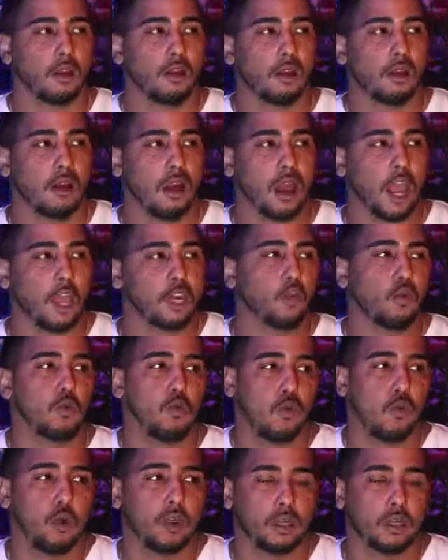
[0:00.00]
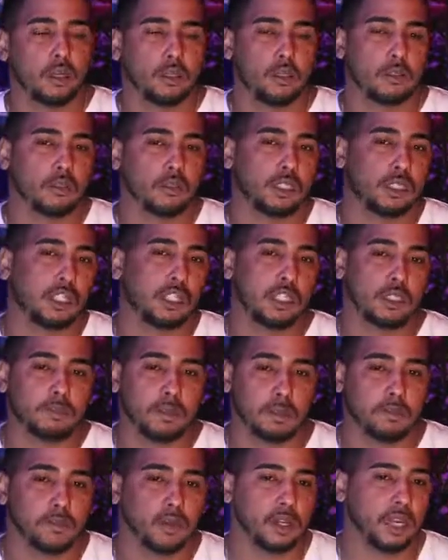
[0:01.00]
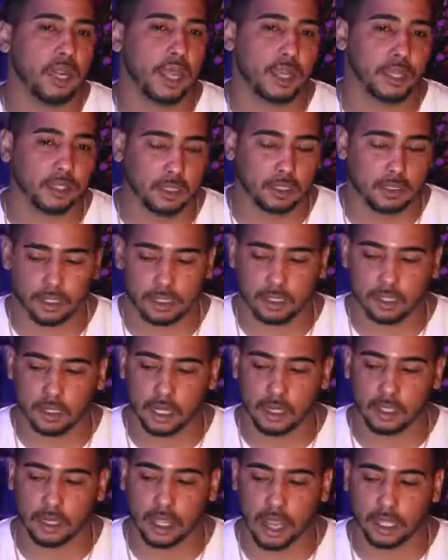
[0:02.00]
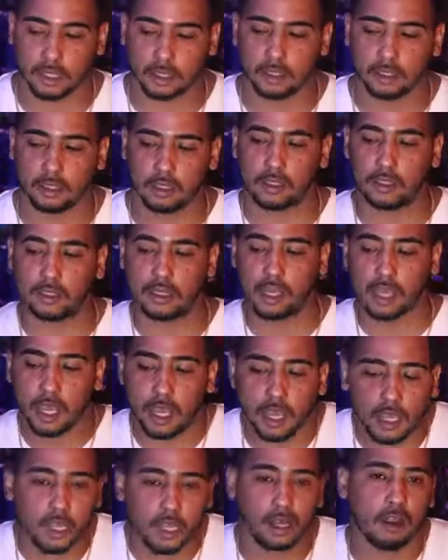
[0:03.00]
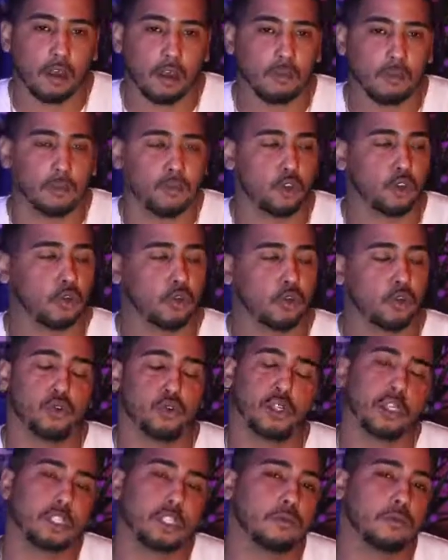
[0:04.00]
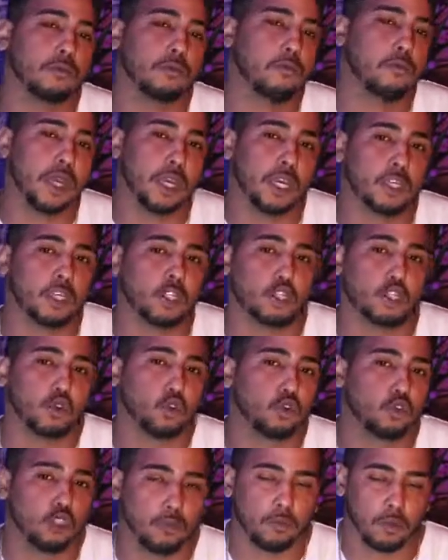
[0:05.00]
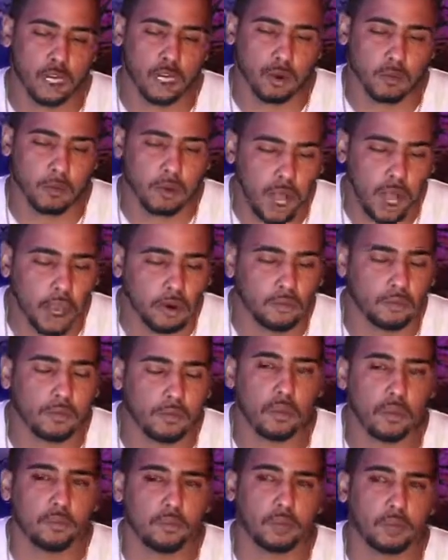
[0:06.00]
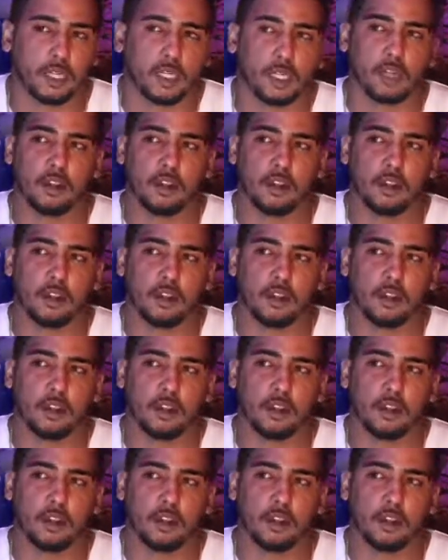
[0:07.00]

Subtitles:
I don't want these people legacy that has taken up, you know, these big social media platforms and,